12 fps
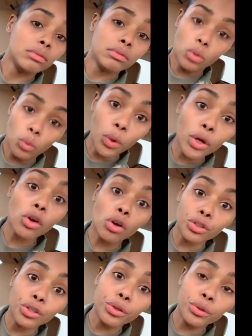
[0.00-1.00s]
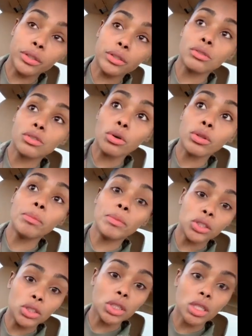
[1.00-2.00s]
we gonna do it. So the
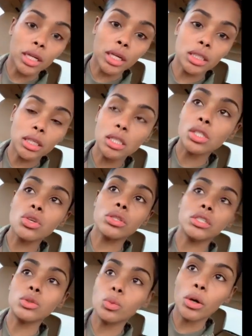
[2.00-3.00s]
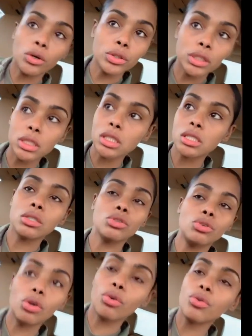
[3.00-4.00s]
mission's gonna get done. So these wellness,
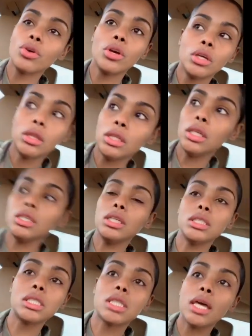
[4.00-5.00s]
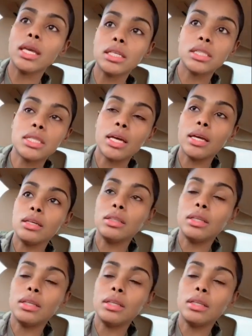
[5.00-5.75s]
these things that